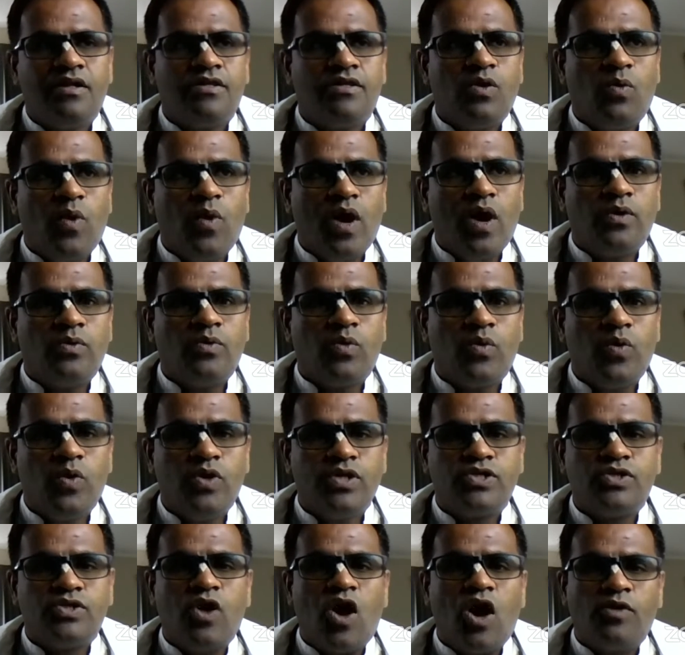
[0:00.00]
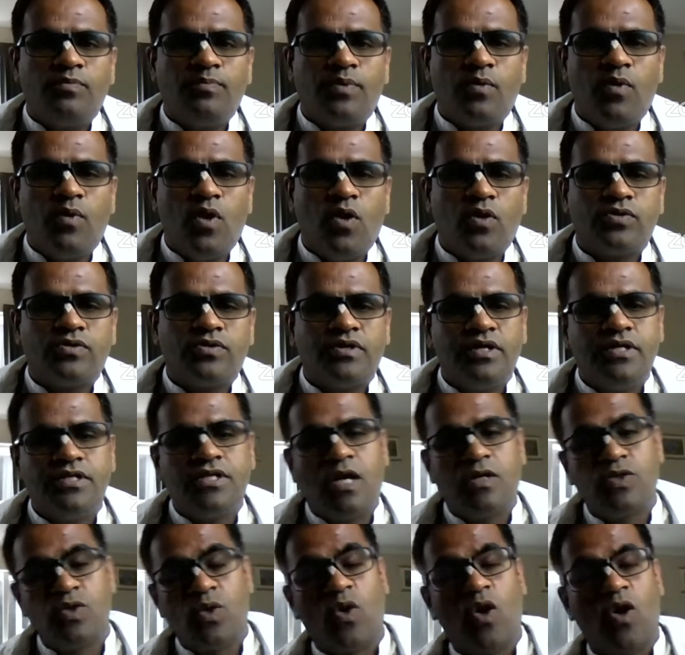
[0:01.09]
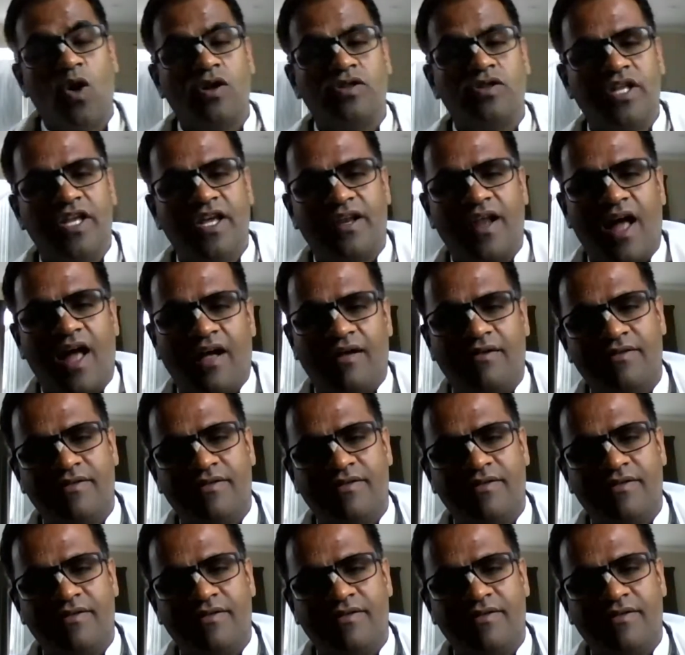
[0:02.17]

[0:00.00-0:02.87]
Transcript: the one who is not provoked is also called dhira.